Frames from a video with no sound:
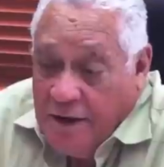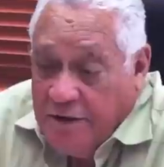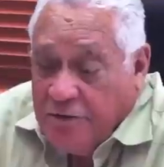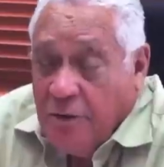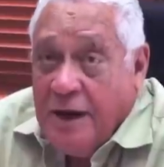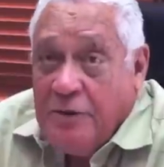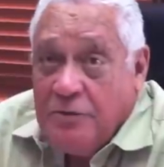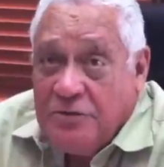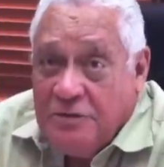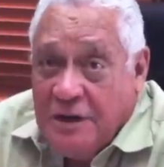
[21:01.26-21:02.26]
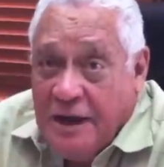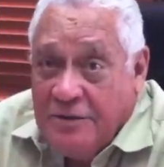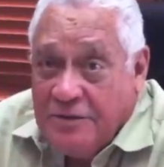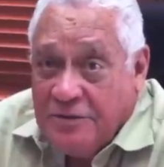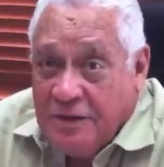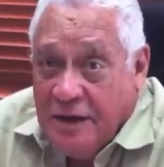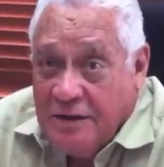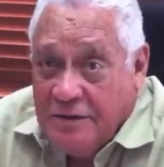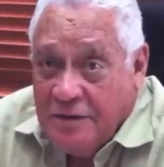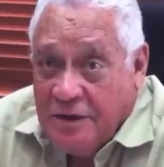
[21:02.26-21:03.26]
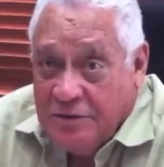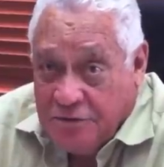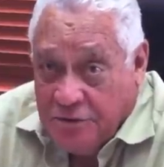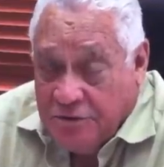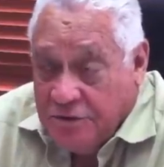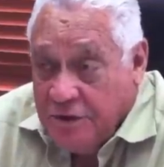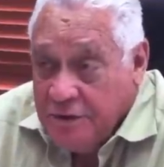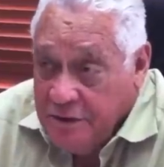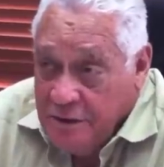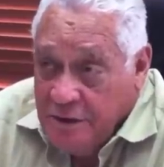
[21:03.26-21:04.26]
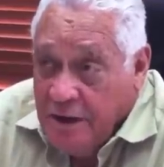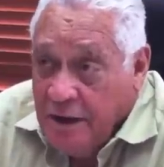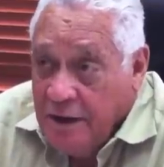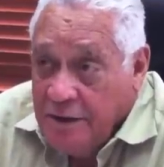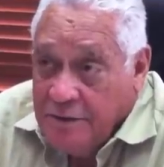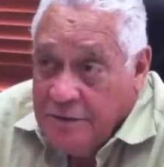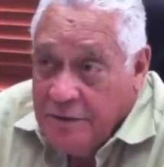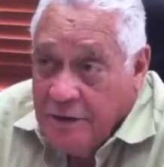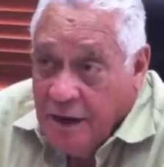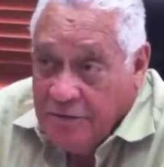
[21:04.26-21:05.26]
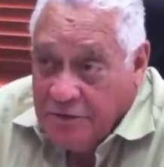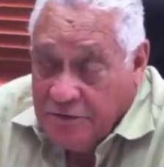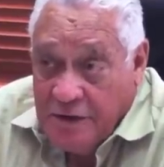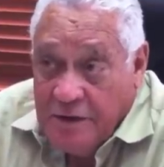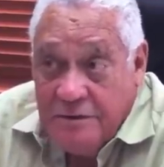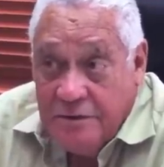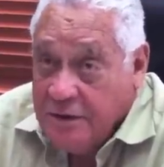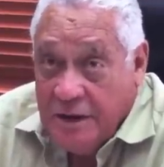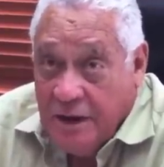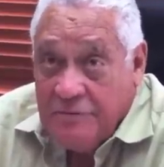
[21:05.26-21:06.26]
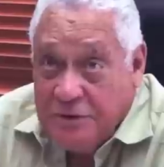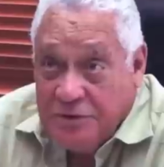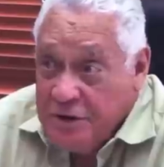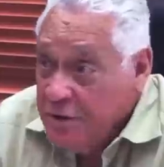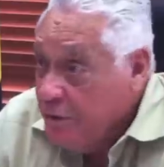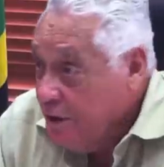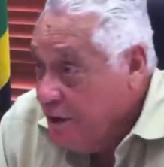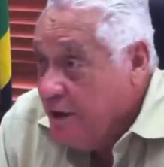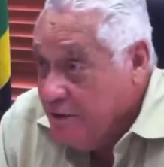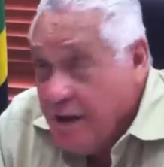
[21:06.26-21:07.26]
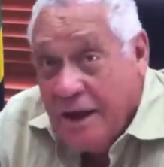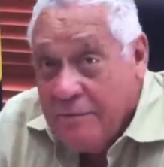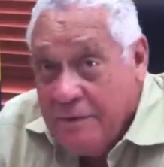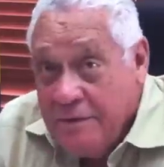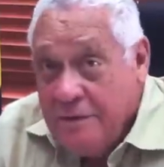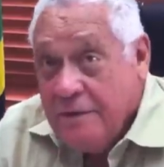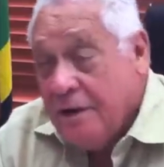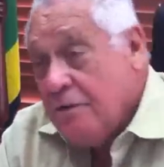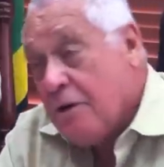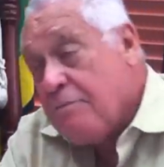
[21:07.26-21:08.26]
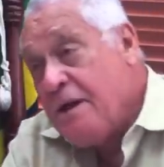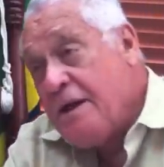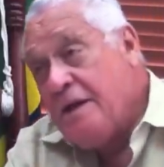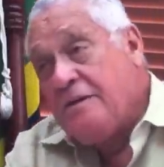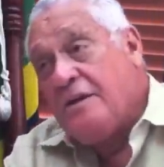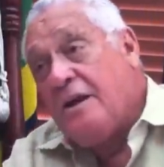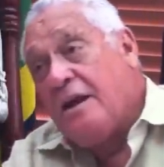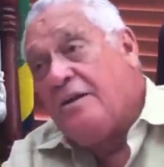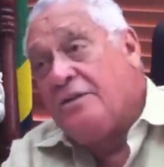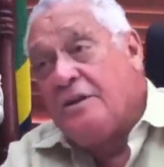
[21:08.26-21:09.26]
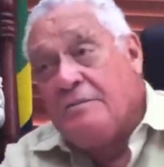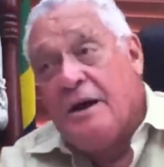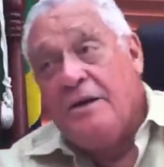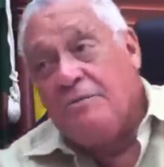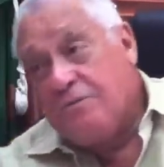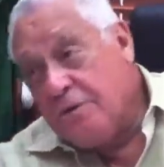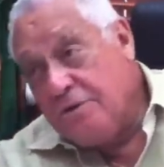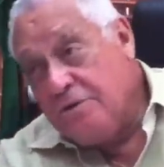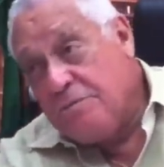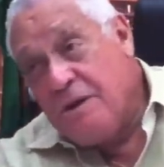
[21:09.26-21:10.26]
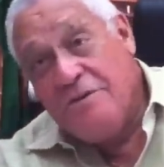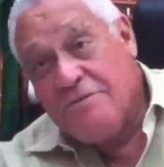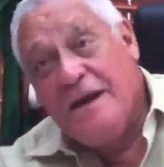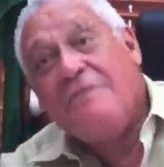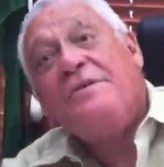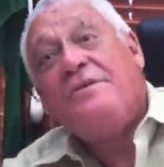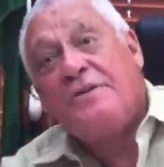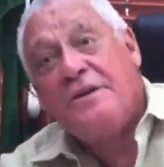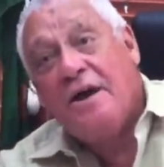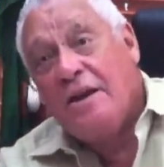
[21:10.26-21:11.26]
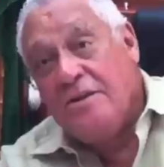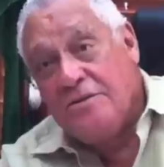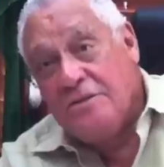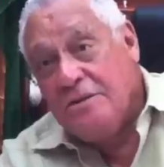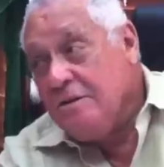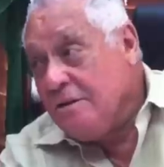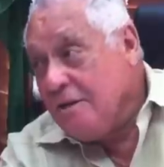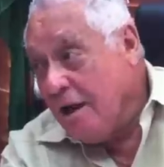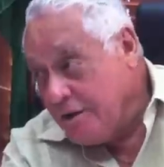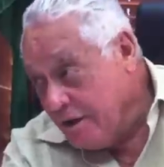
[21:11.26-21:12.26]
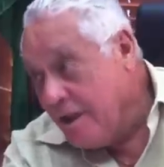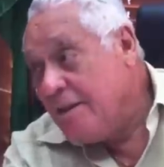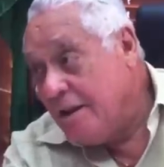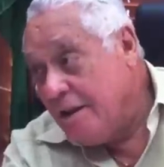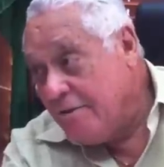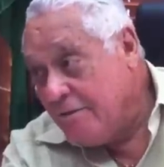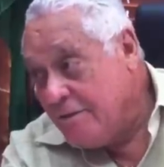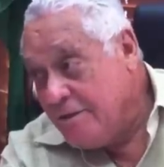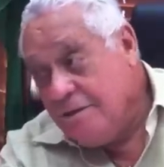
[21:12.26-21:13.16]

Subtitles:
I know civilized societies are structured. And as I said, you can have the train running on time, and you are paying $80 and the man up front is paying $500 at another level.